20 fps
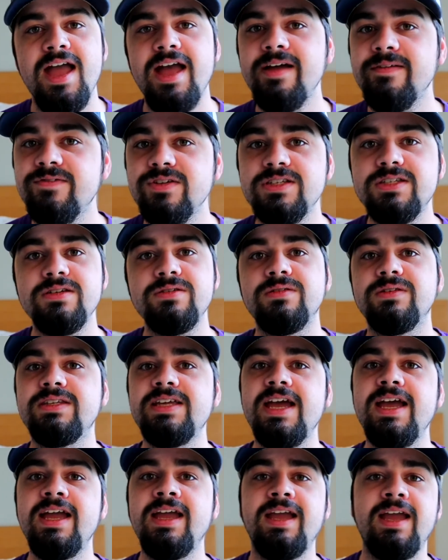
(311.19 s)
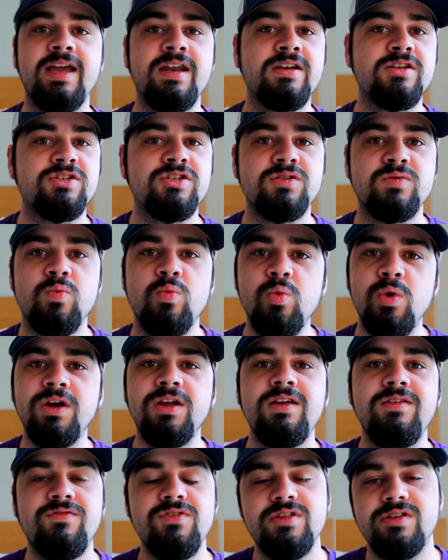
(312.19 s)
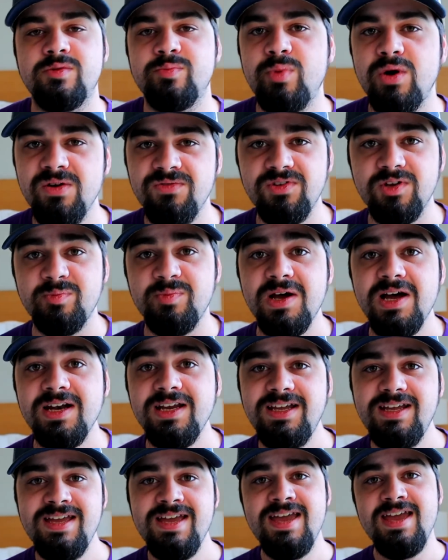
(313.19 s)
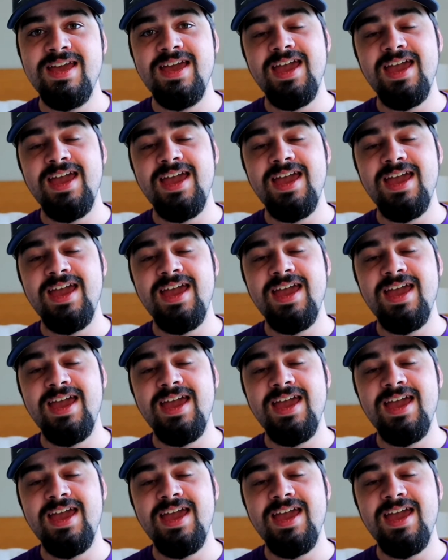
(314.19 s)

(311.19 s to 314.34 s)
every single day and is just working for this perfect body.